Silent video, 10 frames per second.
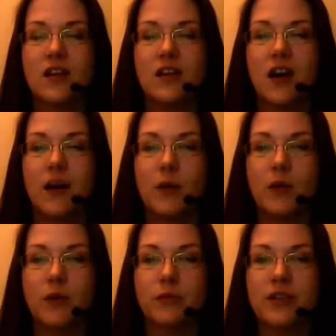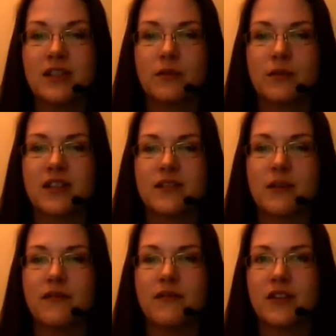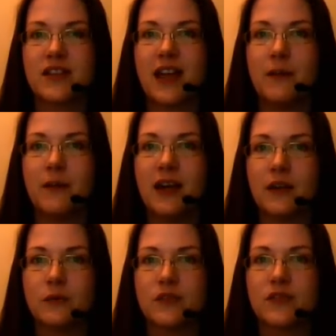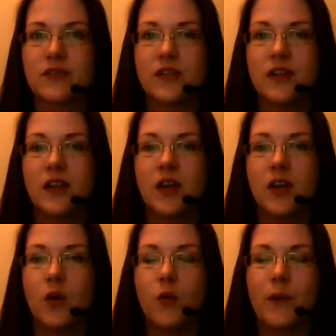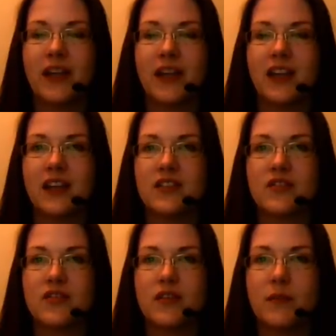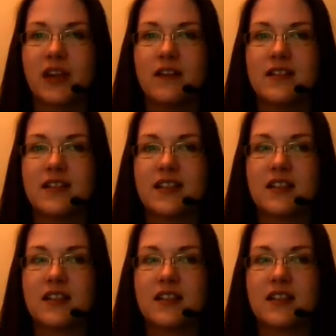on printing presses when it first came out, were making history because